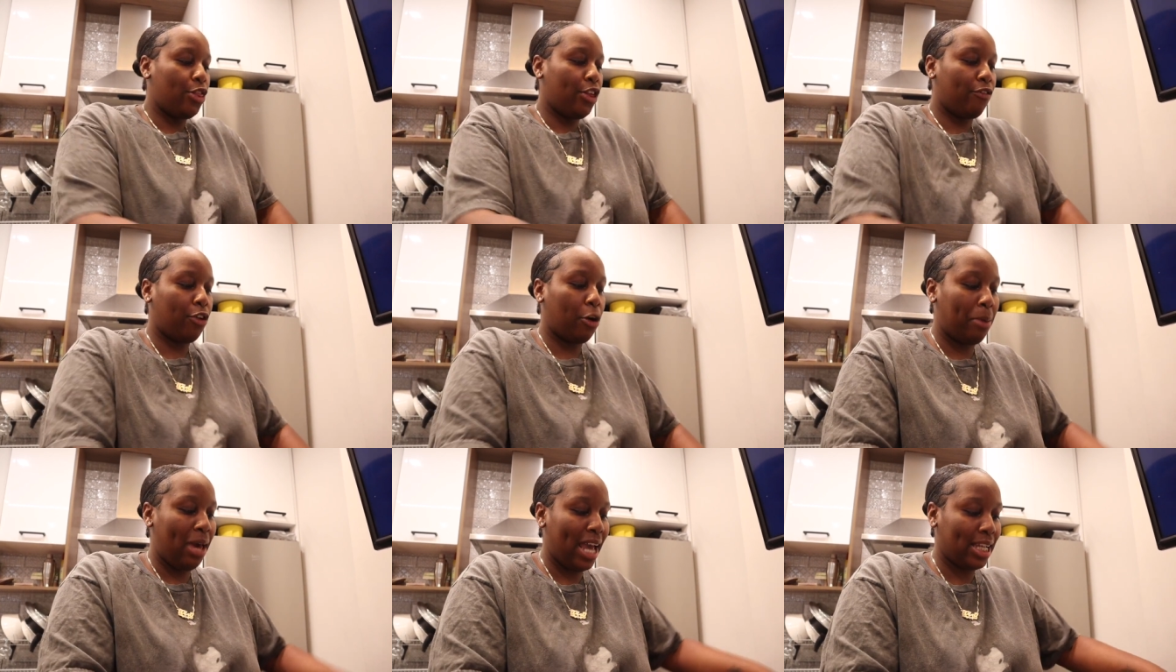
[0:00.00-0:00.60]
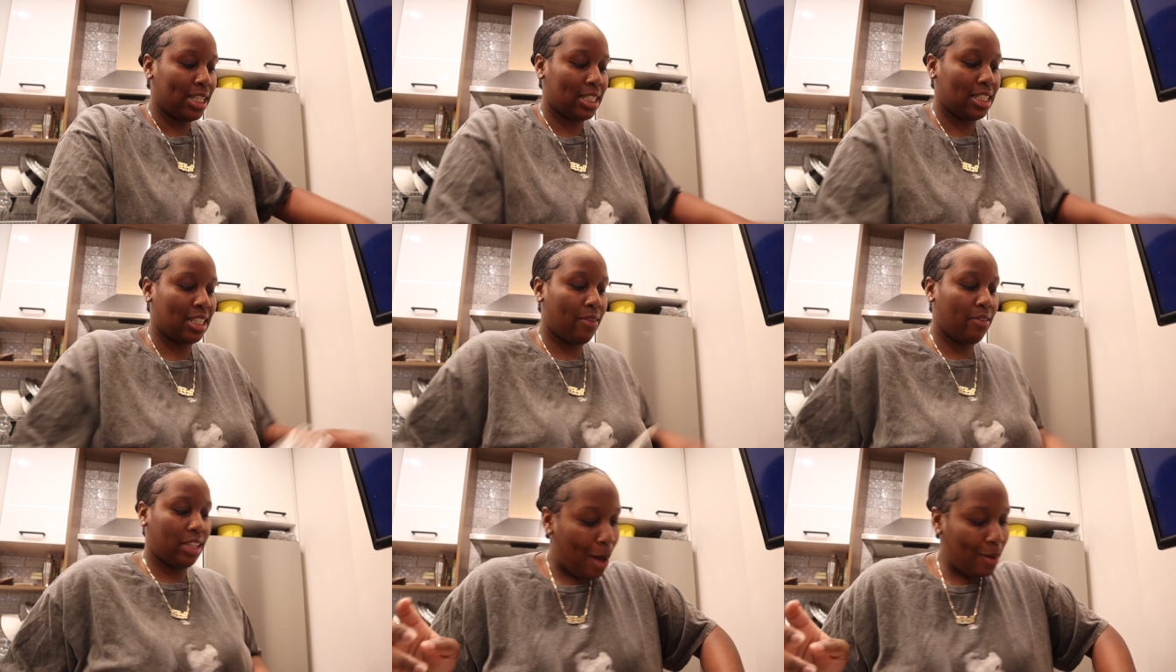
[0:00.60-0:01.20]
the full package. because
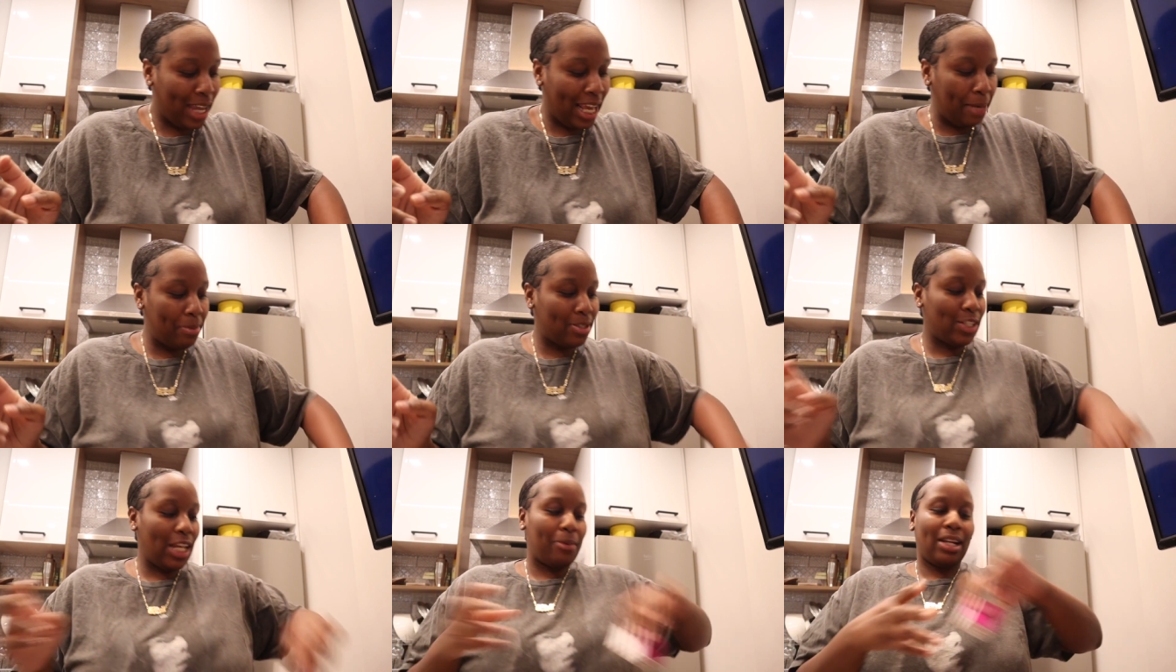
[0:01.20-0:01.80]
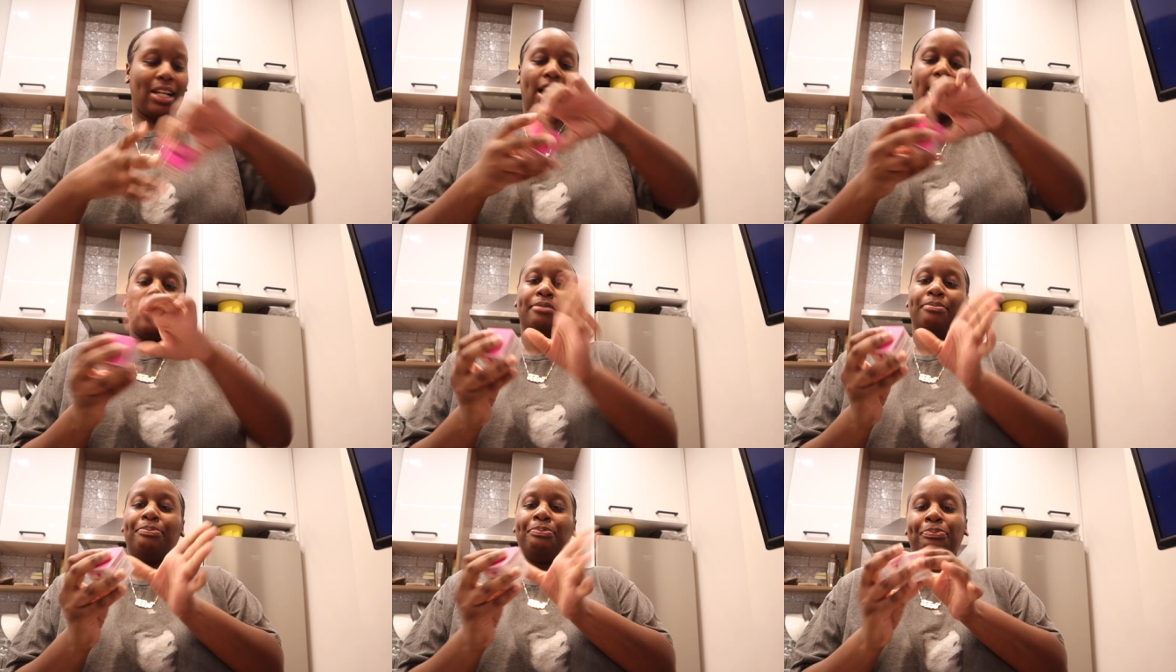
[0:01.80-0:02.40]
everything. Okay, let me show you what I
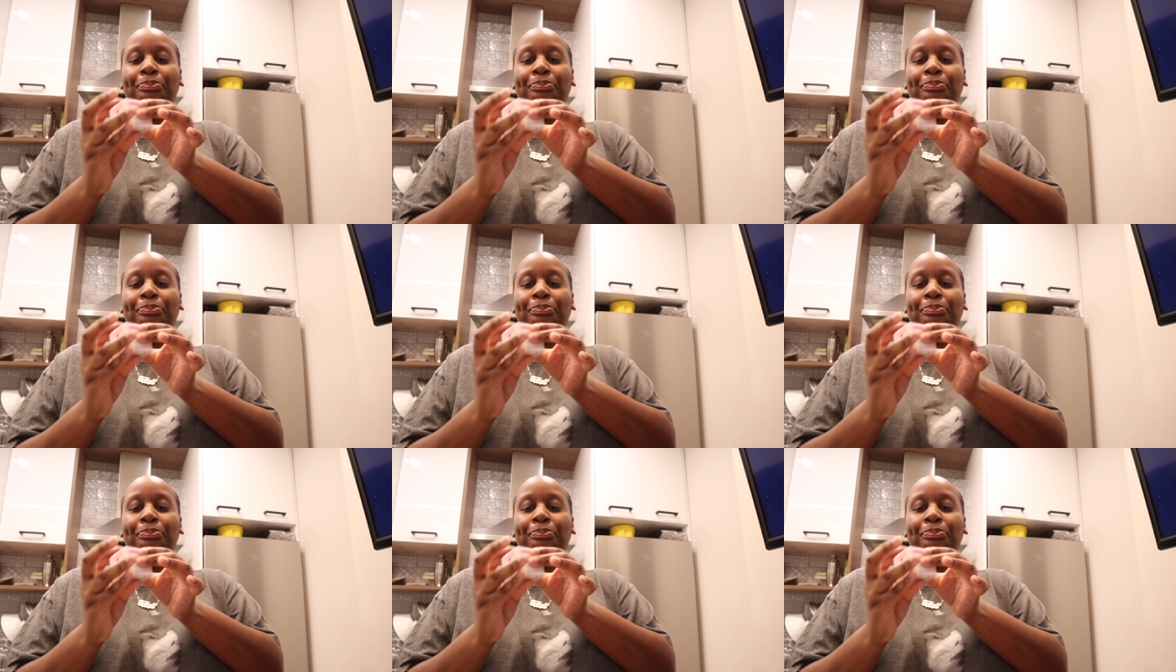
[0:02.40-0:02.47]
got.